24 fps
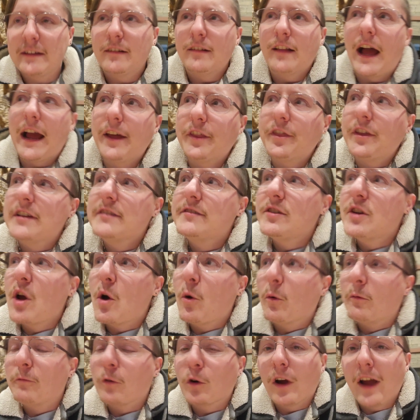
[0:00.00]
Goliath is
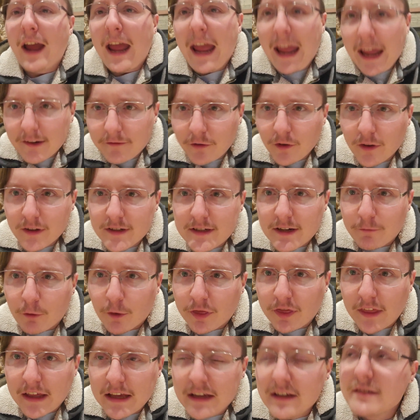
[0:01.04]
known for a handful of
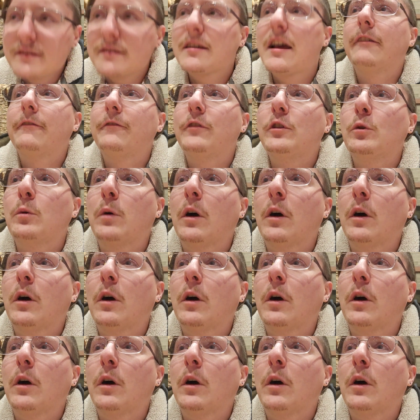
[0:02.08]
different things. If you